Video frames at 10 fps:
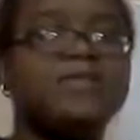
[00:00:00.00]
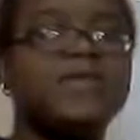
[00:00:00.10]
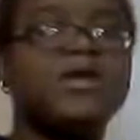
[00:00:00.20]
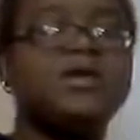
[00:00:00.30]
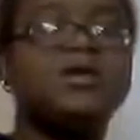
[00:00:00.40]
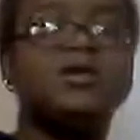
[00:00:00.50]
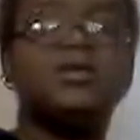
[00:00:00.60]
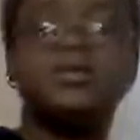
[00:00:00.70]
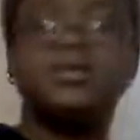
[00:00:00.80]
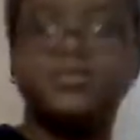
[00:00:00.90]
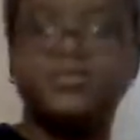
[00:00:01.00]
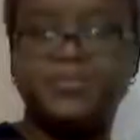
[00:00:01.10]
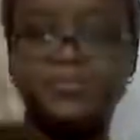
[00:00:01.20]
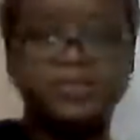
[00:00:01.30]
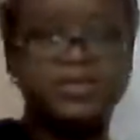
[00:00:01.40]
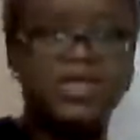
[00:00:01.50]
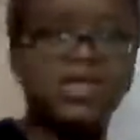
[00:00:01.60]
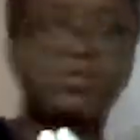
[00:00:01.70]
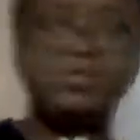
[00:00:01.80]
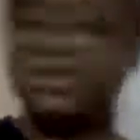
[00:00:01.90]
because
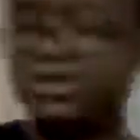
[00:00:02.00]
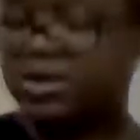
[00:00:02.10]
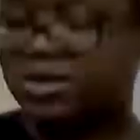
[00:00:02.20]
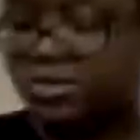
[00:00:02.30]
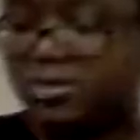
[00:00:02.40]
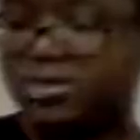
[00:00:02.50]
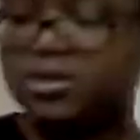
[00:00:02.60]
give me a second.